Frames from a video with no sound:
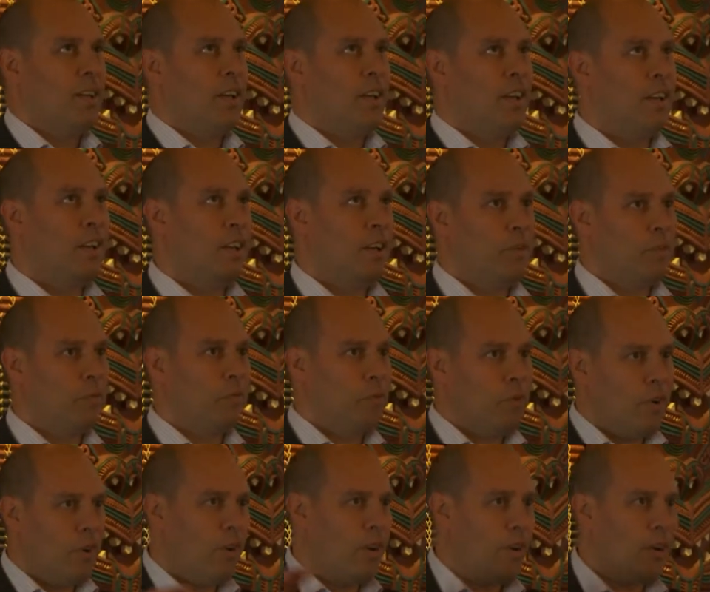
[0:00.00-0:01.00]

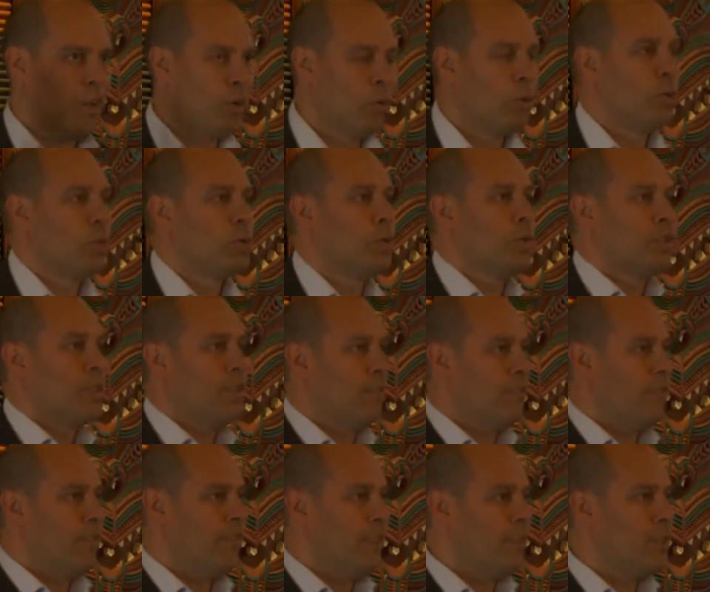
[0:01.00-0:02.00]
I do all sorts
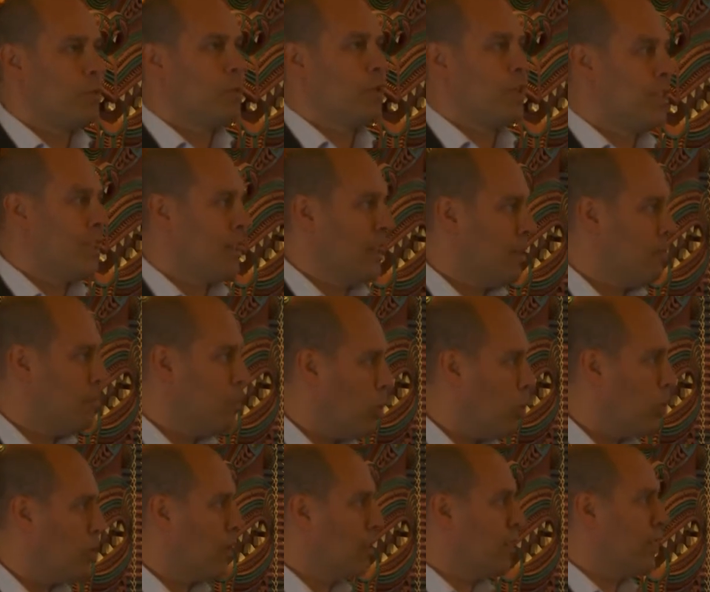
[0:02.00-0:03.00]
of interesting and
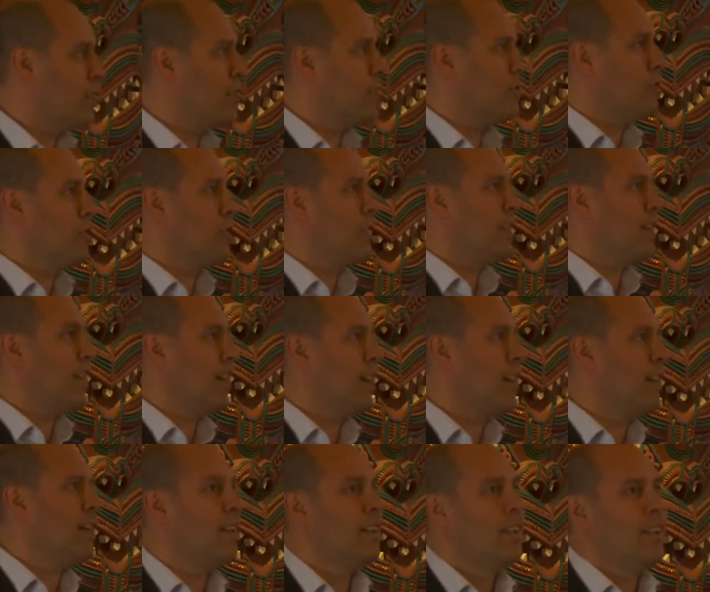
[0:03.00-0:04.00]
important things during the
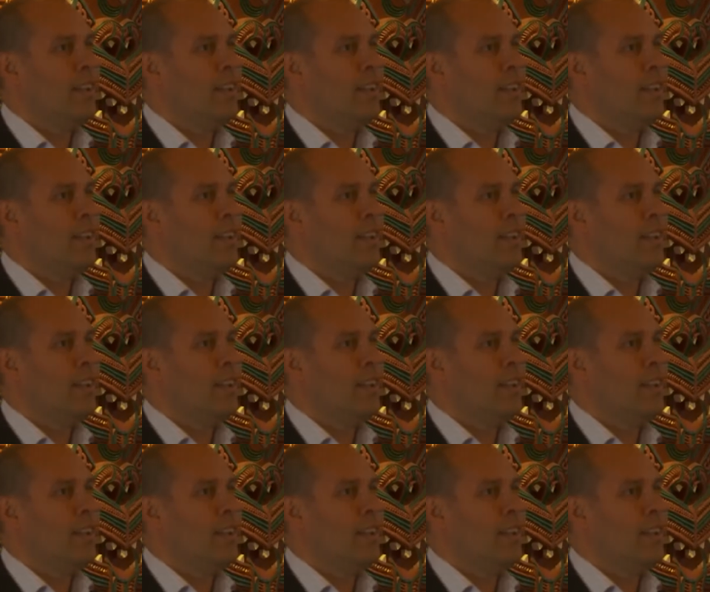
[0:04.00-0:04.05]
day.